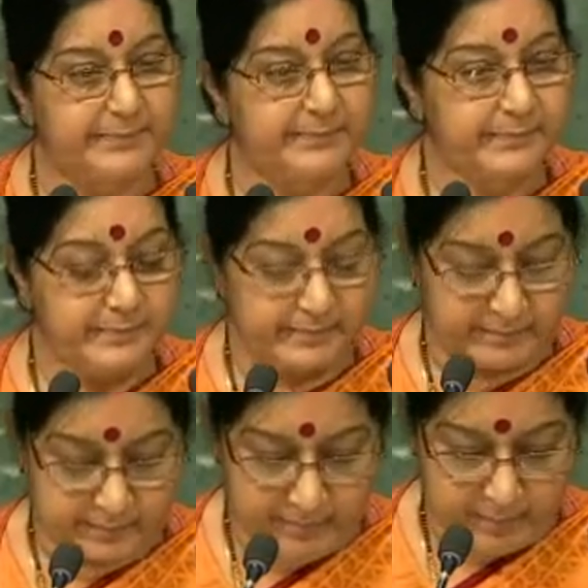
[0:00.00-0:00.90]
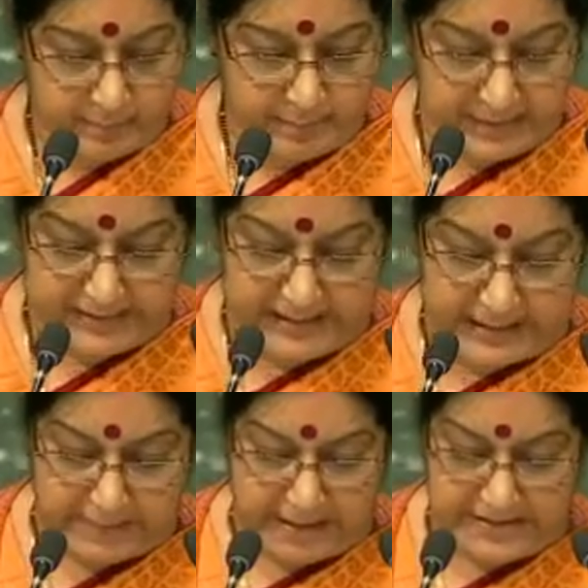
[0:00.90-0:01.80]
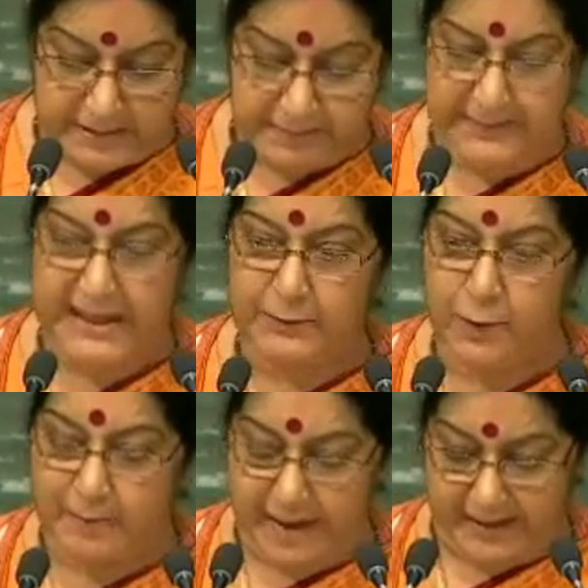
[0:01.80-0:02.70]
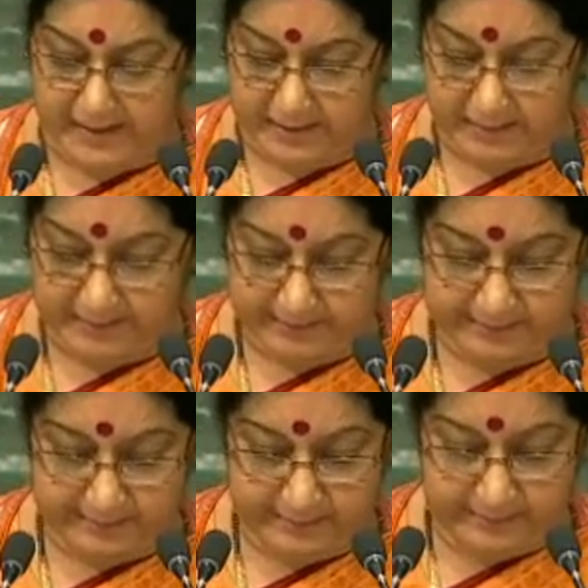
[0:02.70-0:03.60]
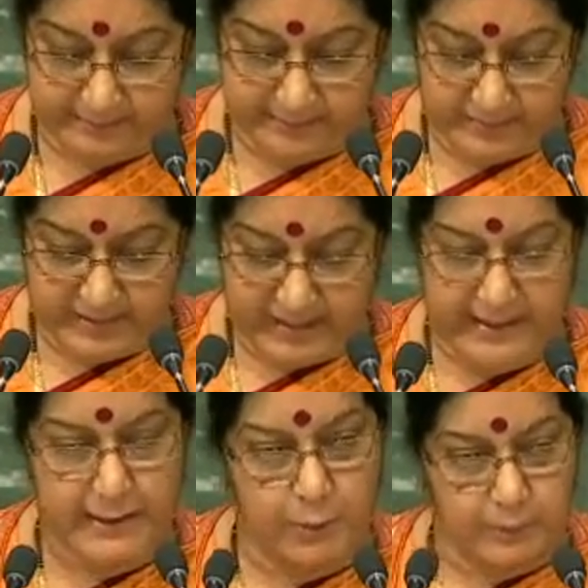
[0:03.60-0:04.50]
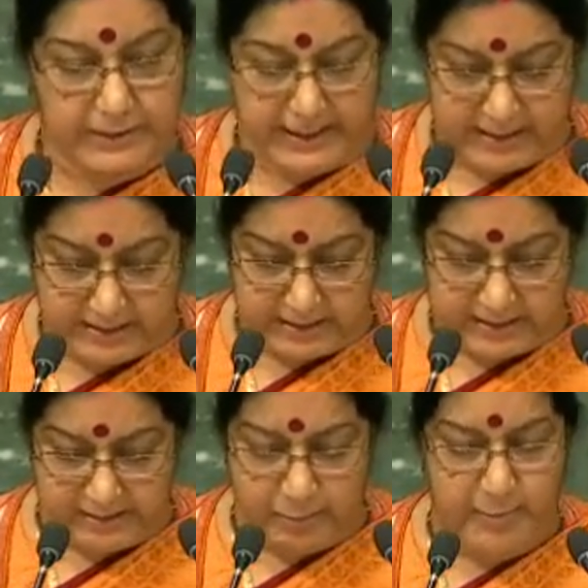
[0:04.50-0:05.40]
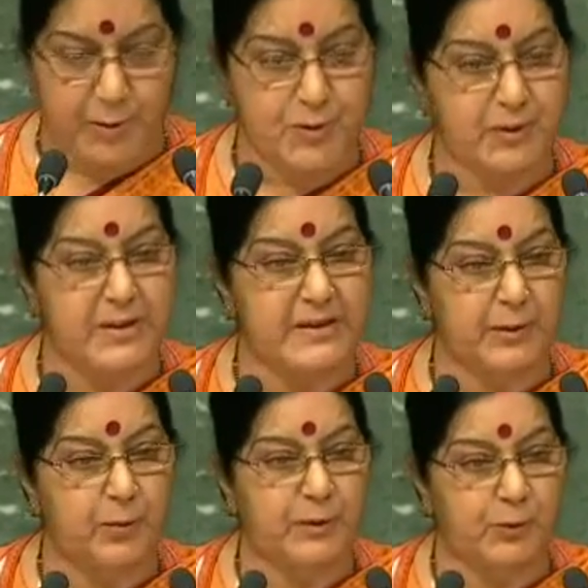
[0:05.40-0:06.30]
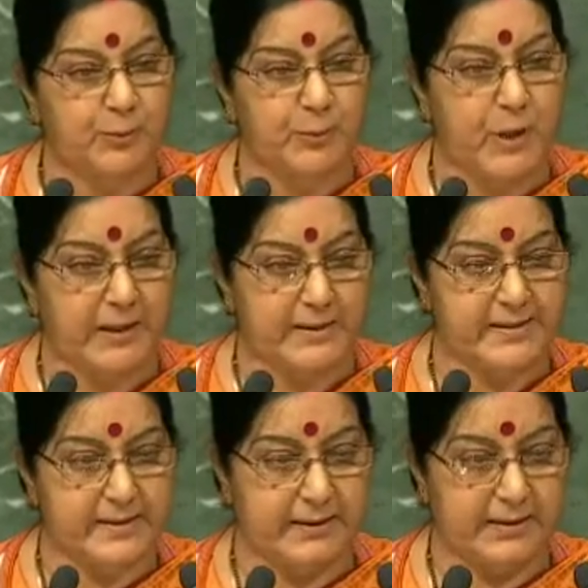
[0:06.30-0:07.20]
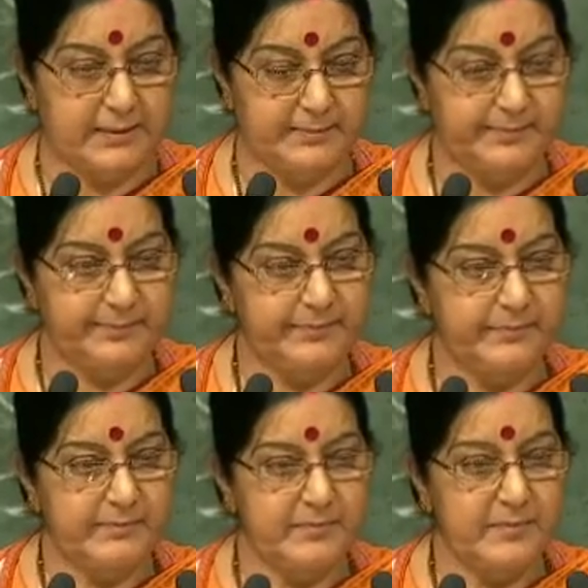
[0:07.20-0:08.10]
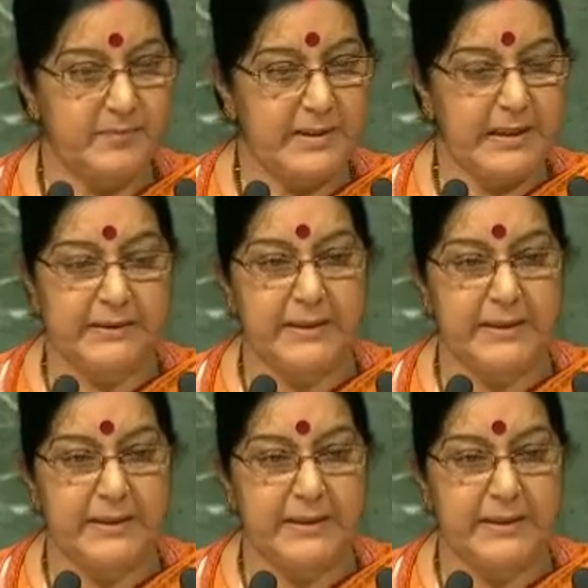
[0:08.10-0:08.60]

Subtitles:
Climate change is yet another serious challenge confronting us. There are enough resources on this planet to fulfill everyone's needs,